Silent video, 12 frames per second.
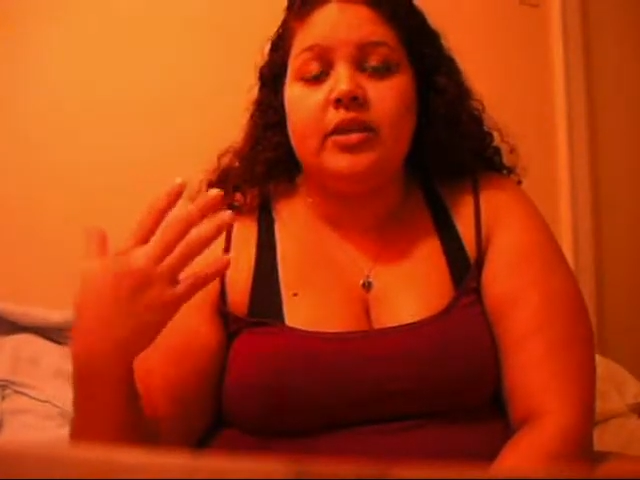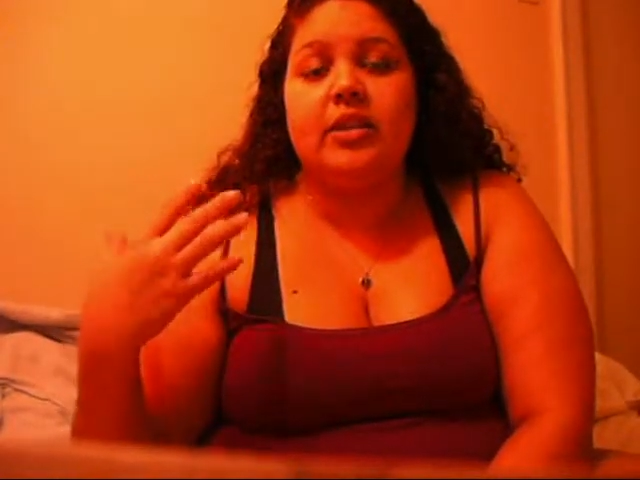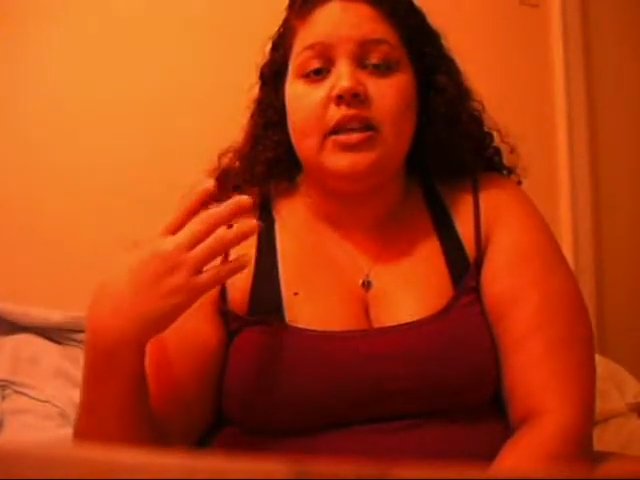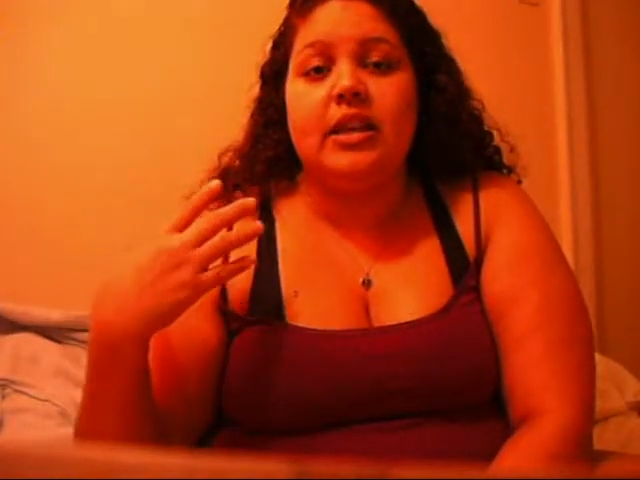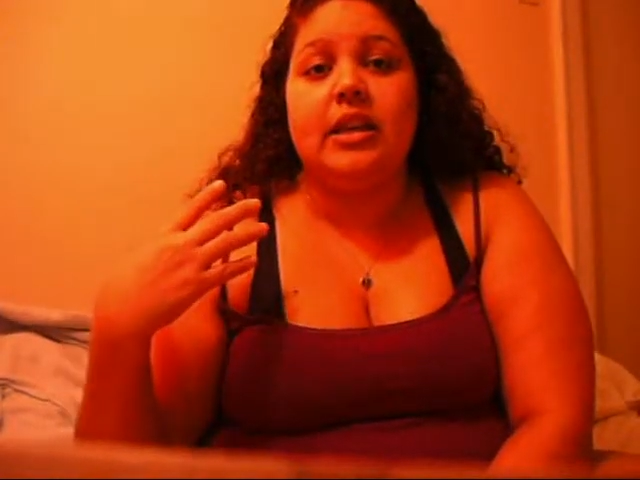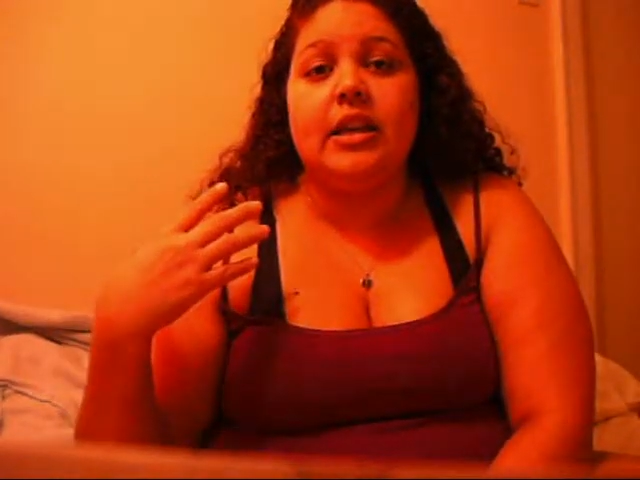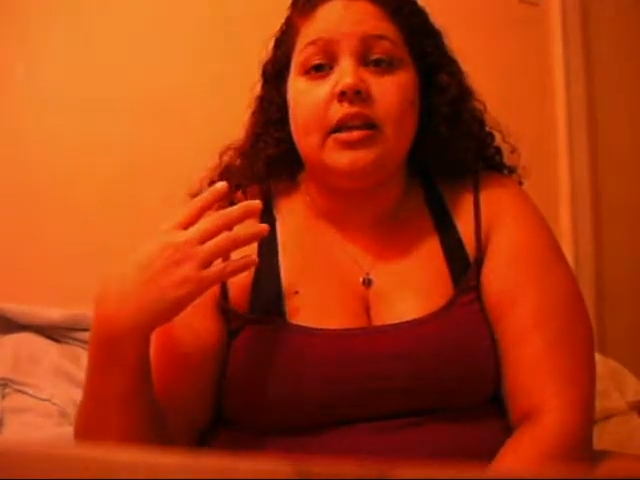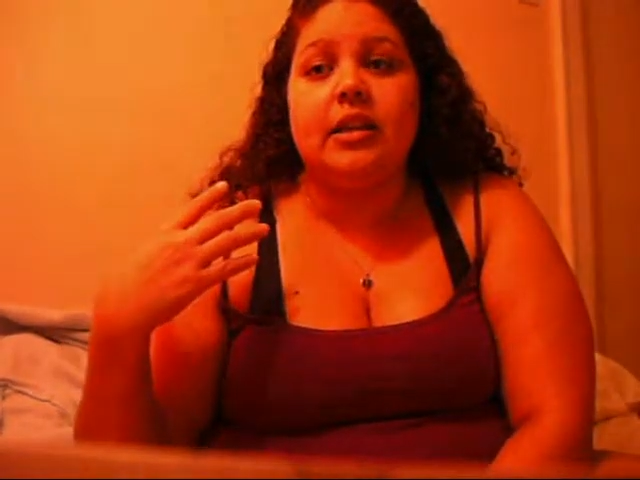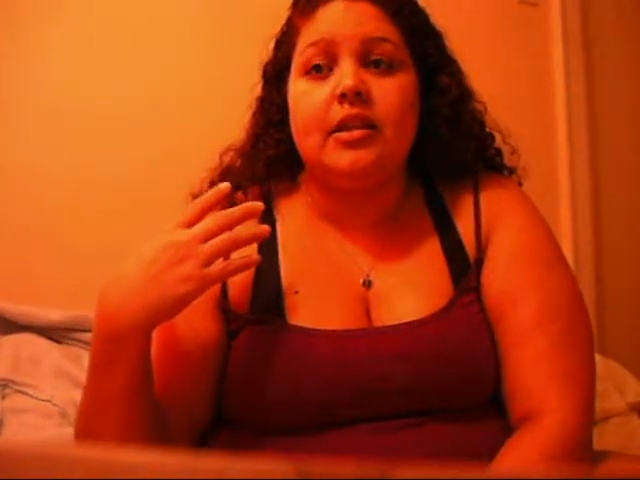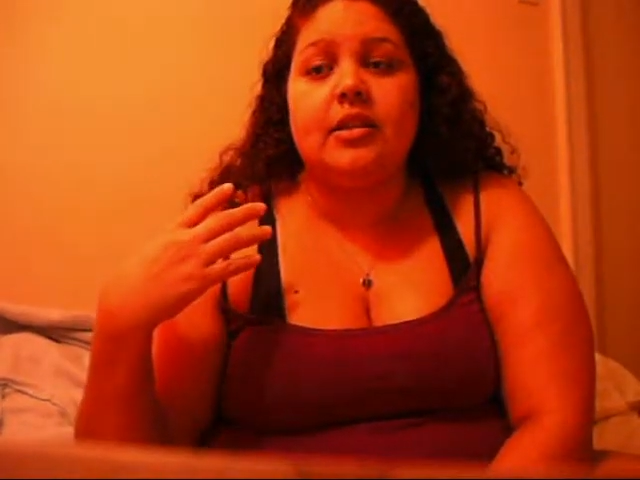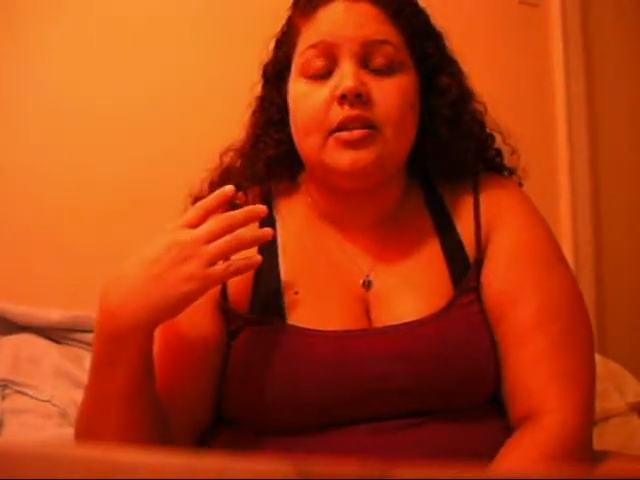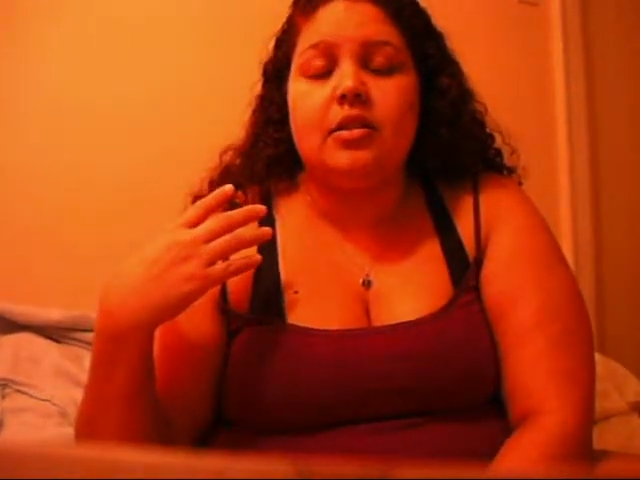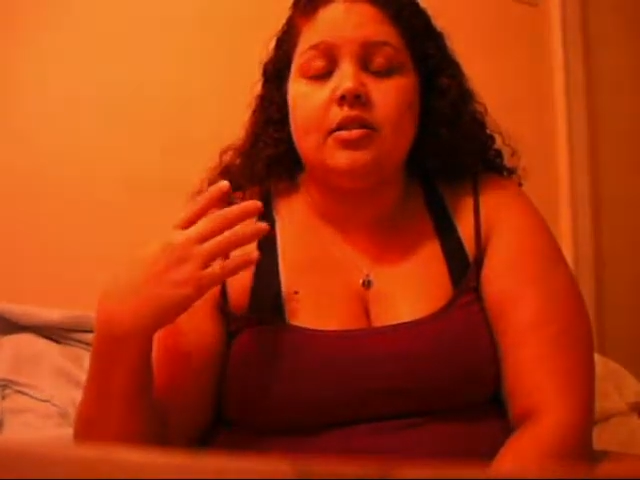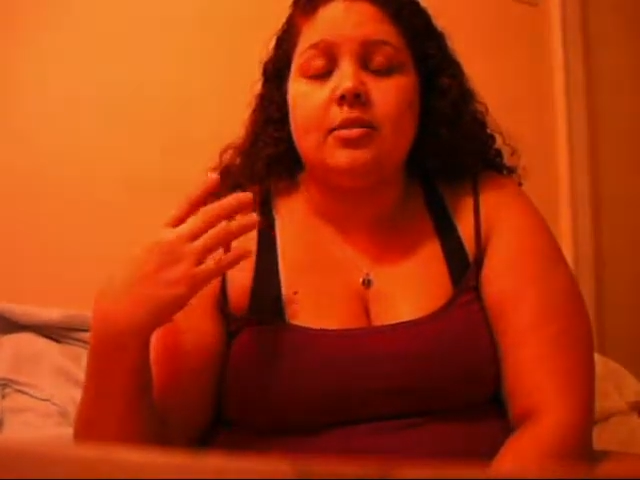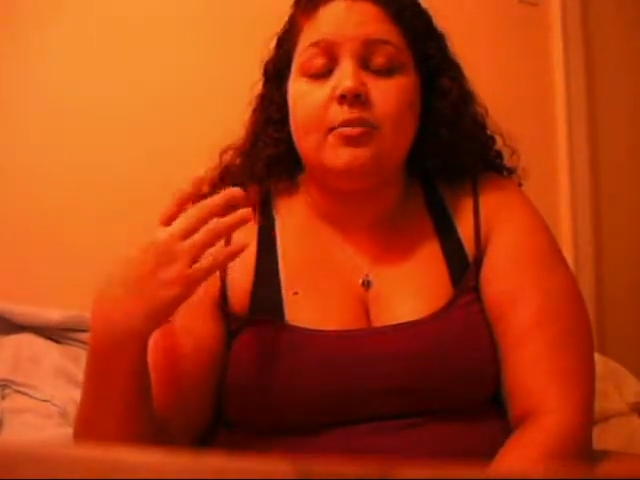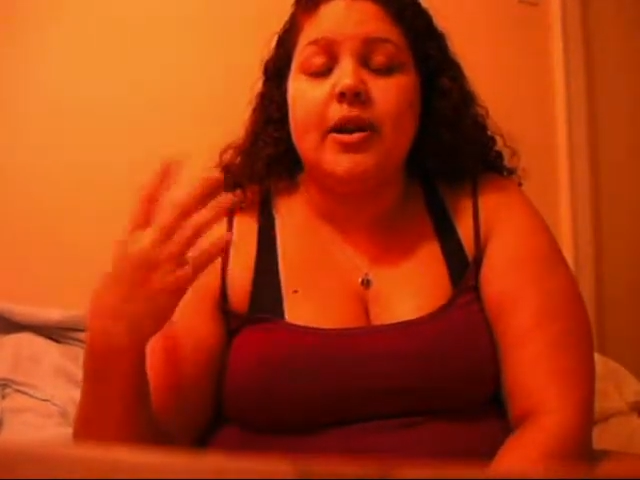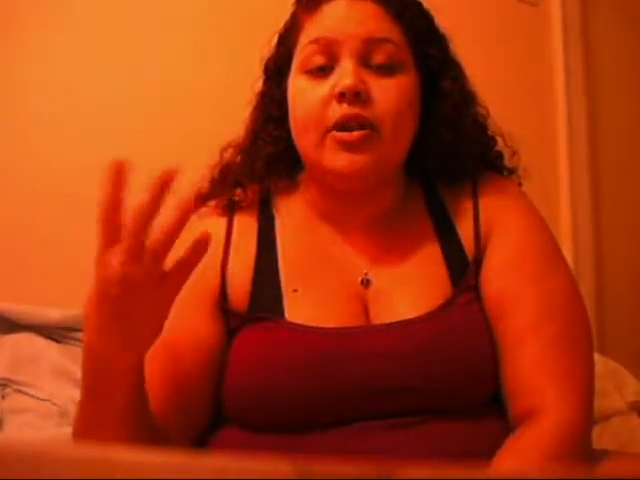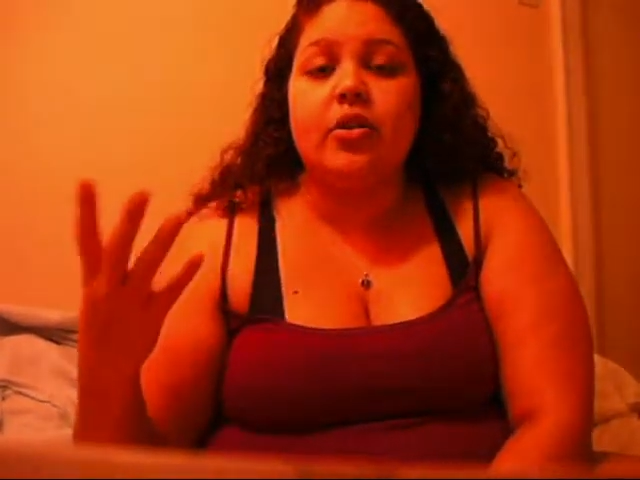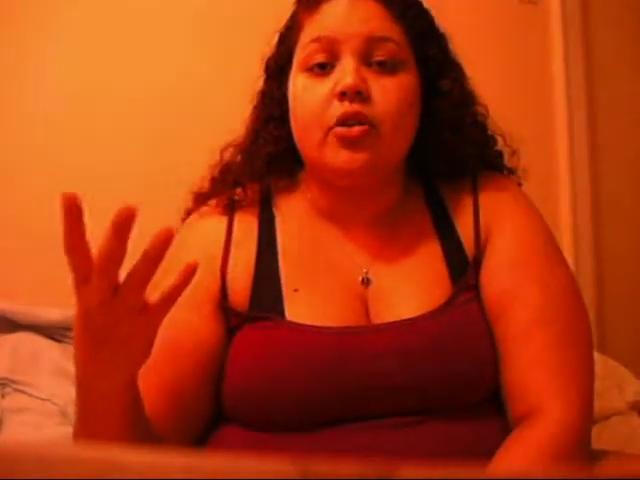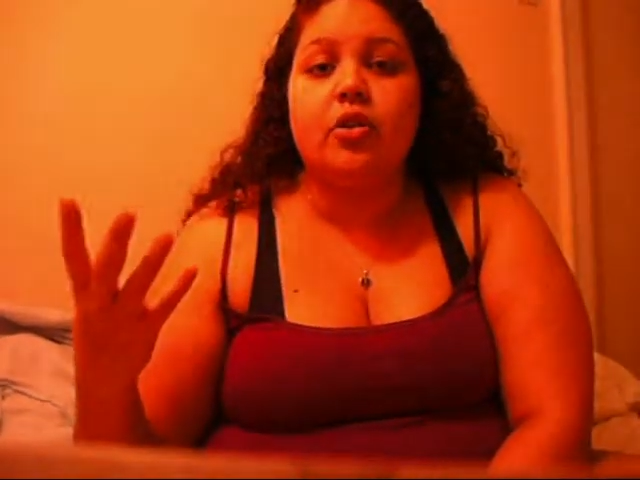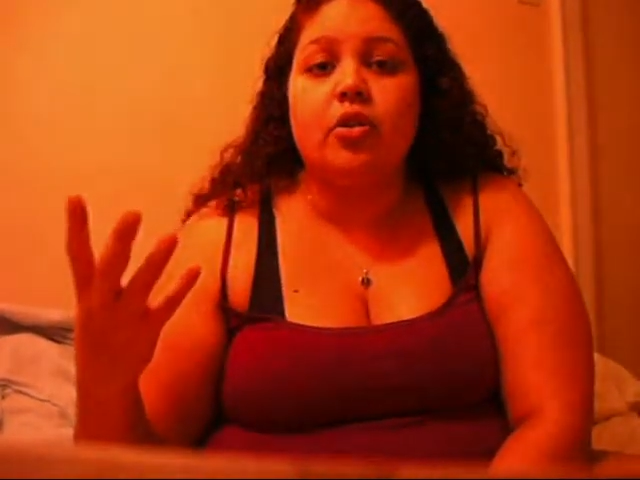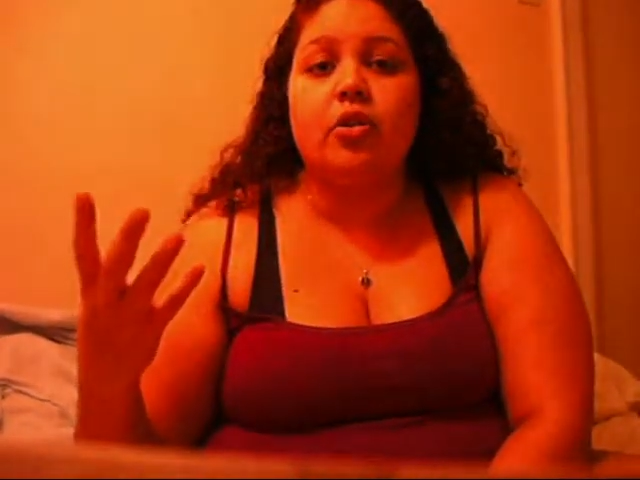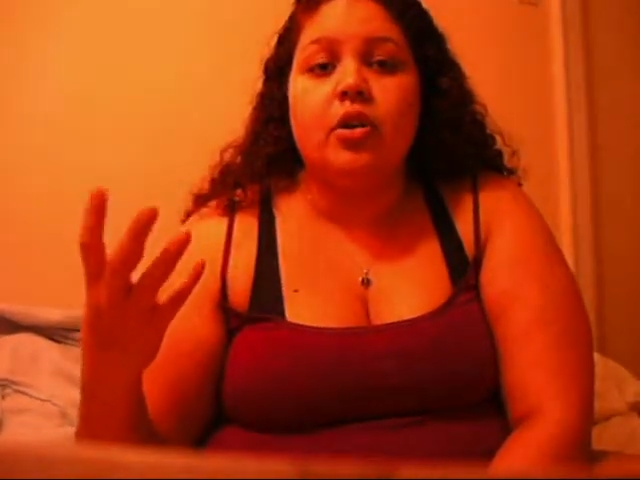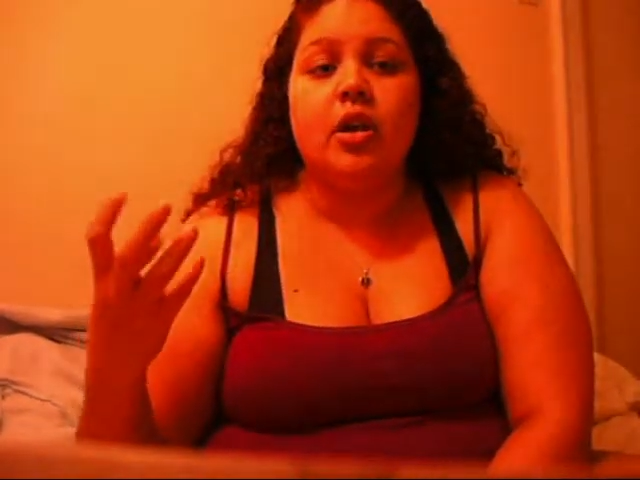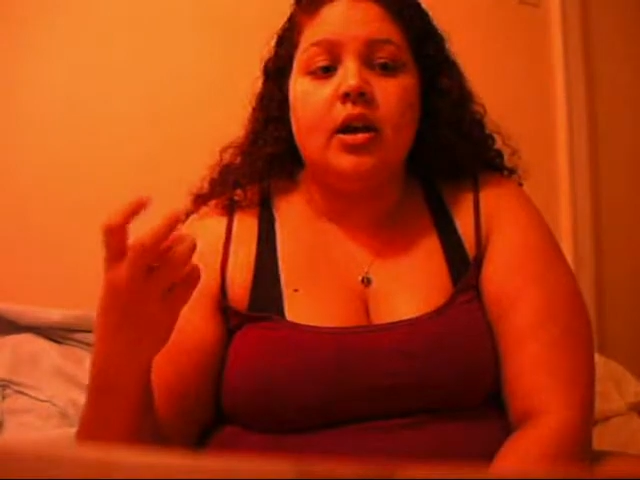the medical